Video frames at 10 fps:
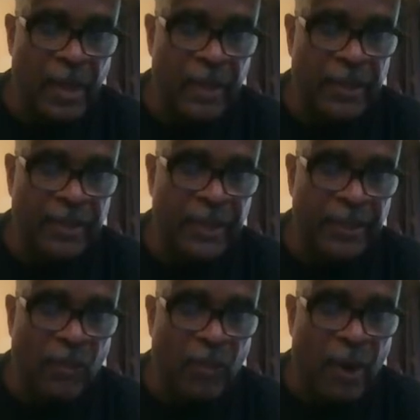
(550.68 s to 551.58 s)
It
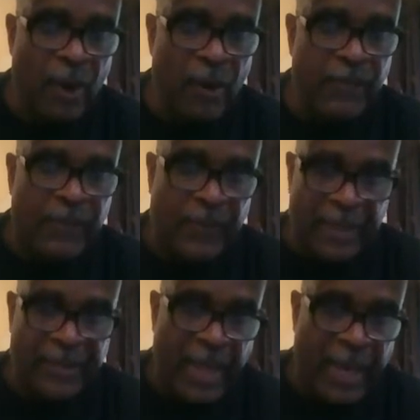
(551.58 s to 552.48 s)
says, the world,
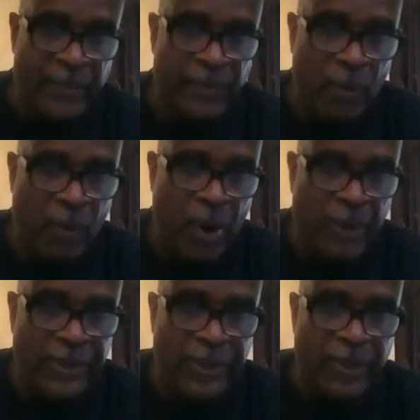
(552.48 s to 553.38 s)
Akhenaten, the
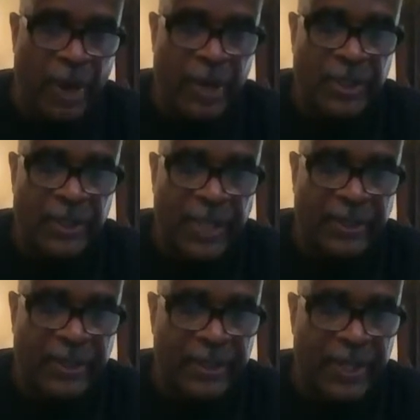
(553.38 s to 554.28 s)
world is in darkness
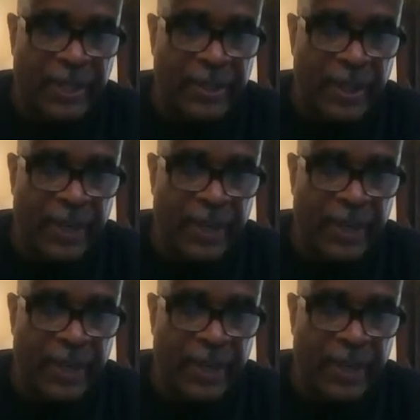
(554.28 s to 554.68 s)
like the dead.